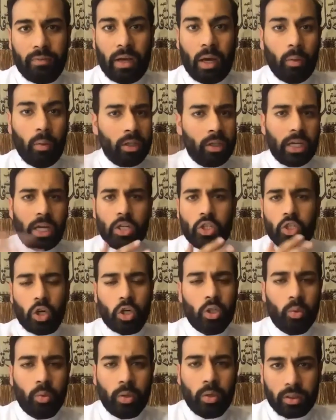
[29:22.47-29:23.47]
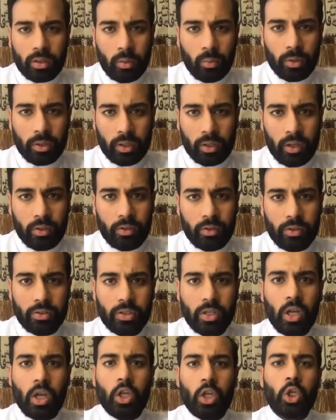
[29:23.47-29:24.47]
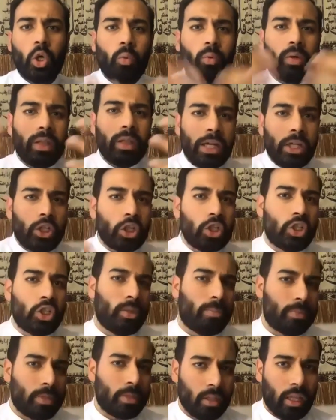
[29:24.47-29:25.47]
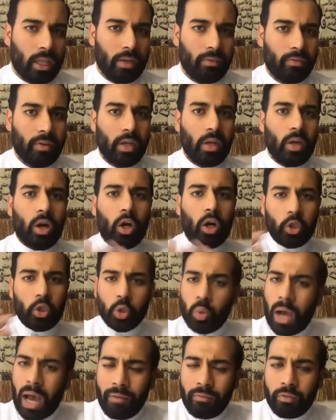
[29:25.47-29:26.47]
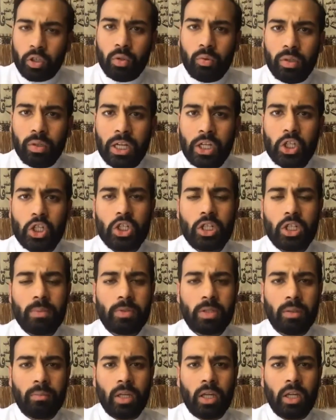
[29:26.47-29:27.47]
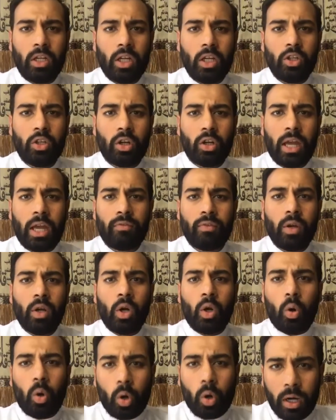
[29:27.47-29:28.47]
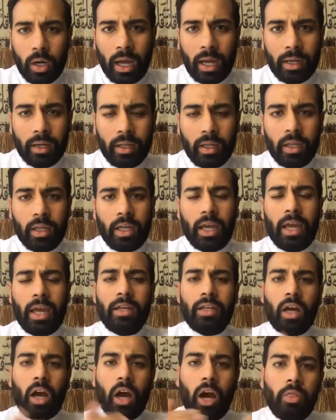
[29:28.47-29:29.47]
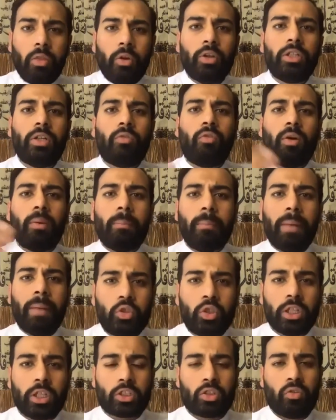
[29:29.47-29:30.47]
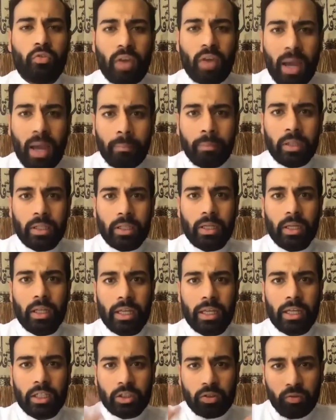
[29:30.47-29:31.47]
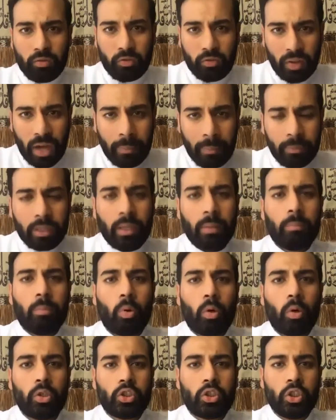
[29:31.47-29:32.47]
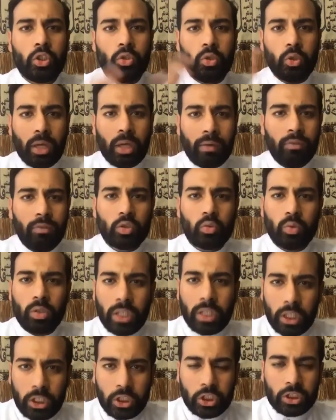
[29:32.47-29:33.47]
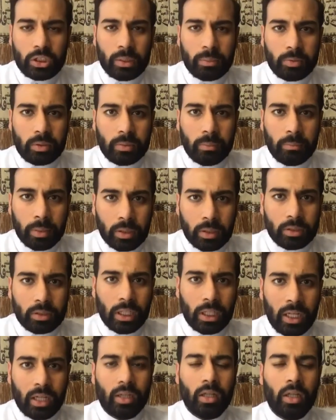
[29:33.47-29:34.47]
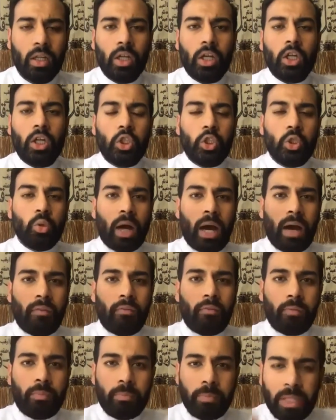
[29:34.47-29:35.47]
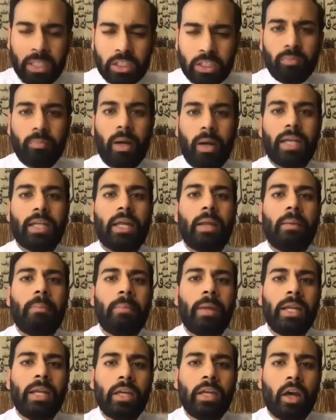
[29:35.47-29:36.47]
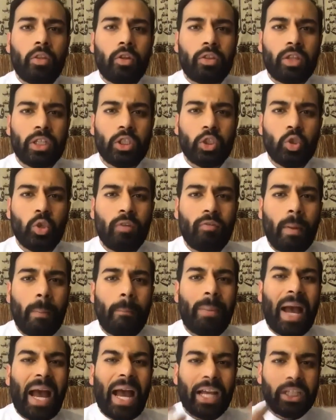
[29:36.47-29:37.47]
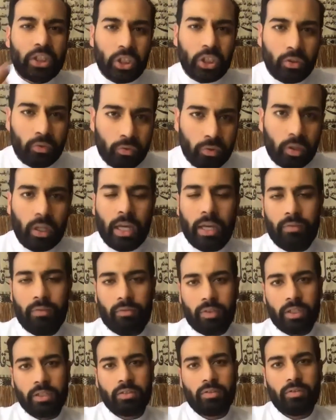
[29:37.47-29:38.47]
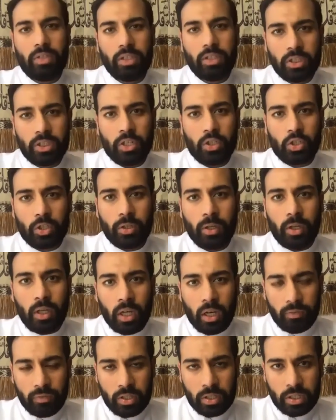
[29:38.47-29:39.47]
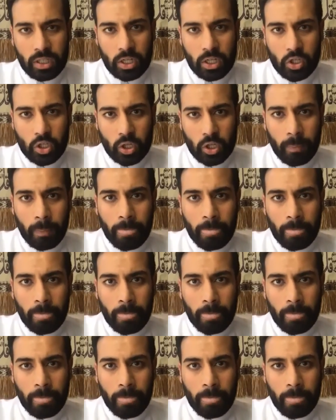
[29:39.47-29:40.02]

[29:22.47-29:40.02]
How engaged are you with others? Your relationships in life. Do you have good relationships in your life or not? And other different metrics. Family, like, is family important to you? Do you have these relationships built in? Do you have peace of mind? And many other things. Do you have a passion for life? Things of this nature.